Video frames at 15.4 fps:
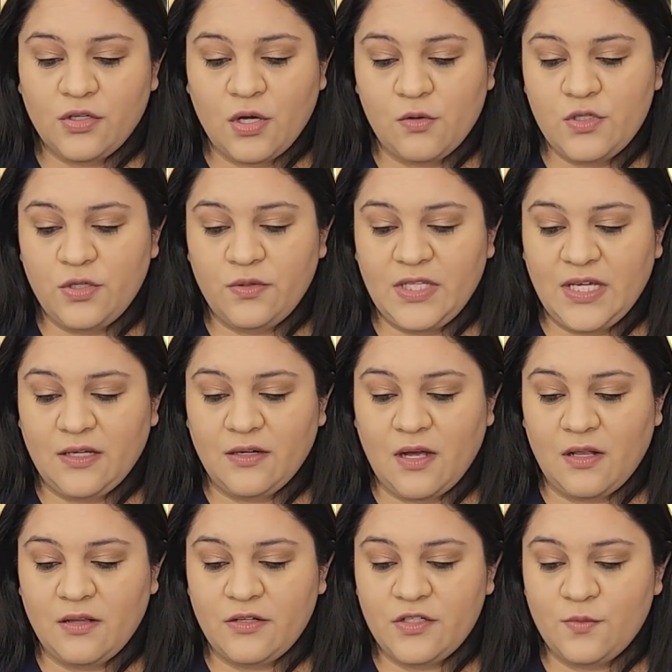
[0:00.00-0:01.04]
go to the
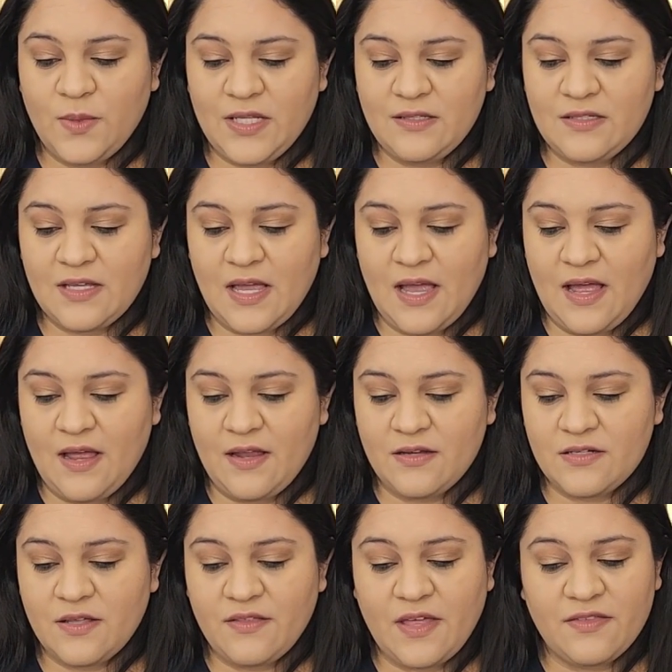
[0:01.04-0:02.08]
acknowledgements,
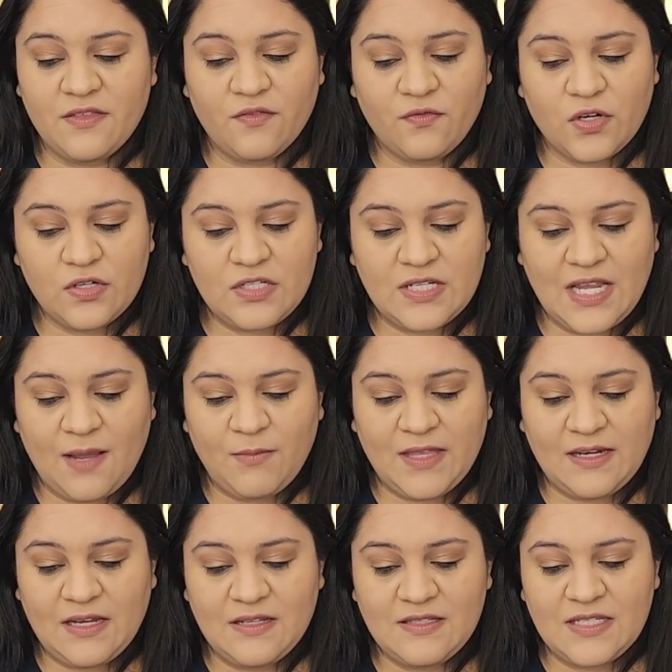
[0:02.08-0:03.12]
and then the first name
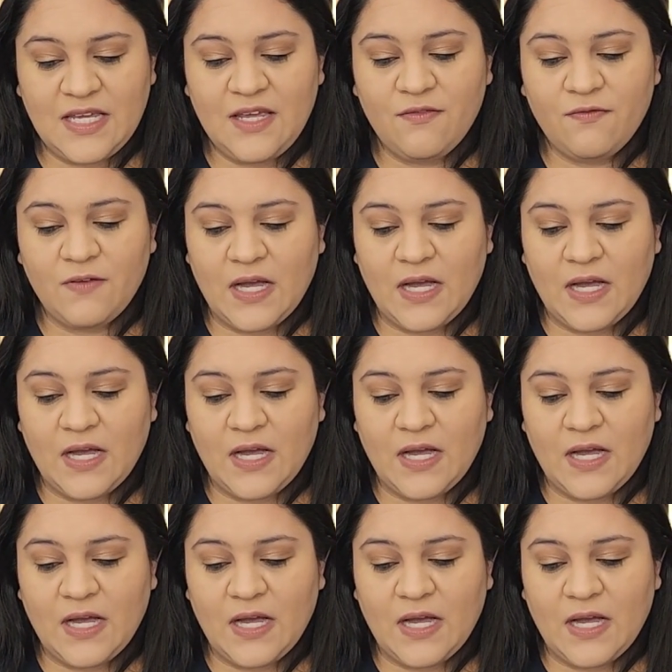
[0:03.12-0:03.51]
that I see,